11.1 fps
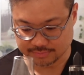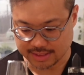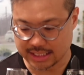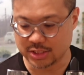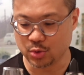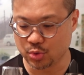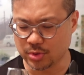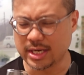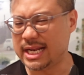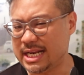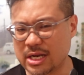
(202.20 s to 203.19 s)
as
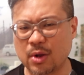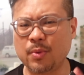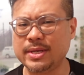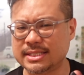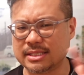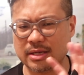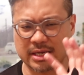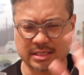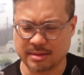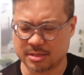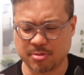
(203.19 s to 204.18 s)
usual, it always,
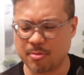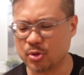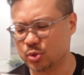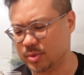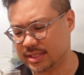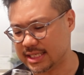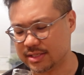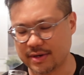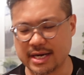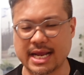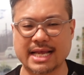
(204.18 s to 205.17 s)
as for most whiskeys,
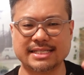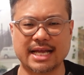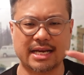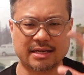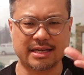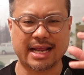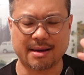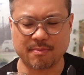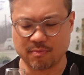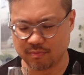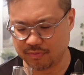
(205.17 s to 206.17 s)
right, it has that
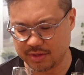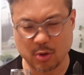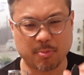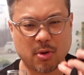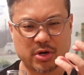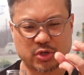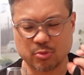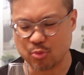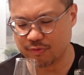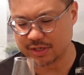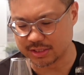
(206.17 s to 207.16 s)
nail polish
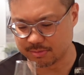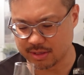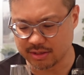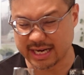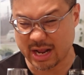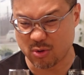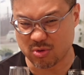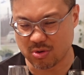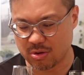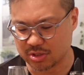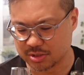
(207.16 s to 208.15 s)
remover smell, that
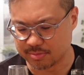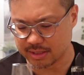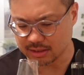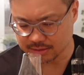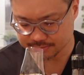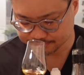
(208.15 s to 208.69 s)
alcohol smell.